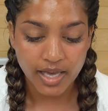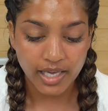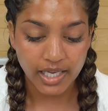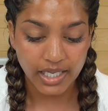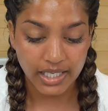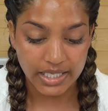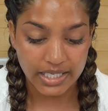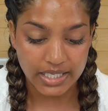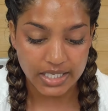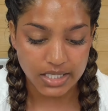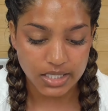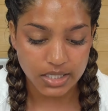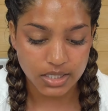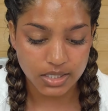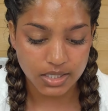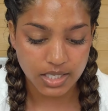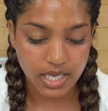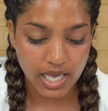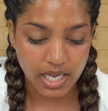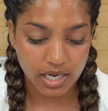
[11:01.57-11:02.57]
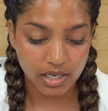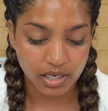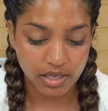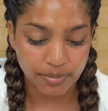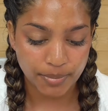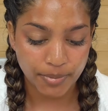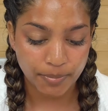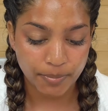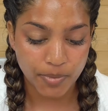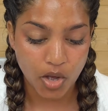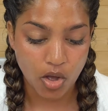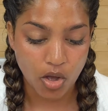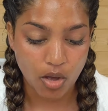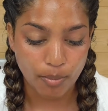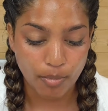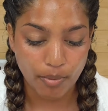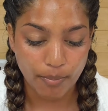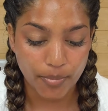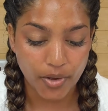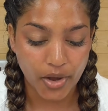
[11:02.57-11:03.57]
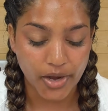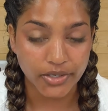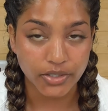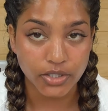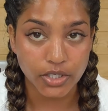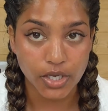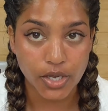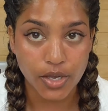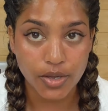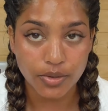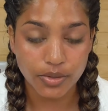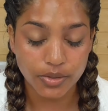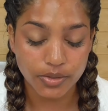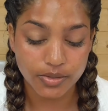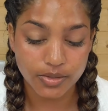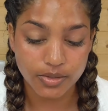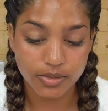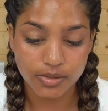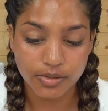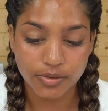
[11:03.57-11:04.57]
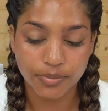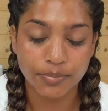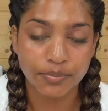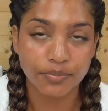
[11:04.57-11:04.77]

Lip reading: It is a lip balm by Nuxe.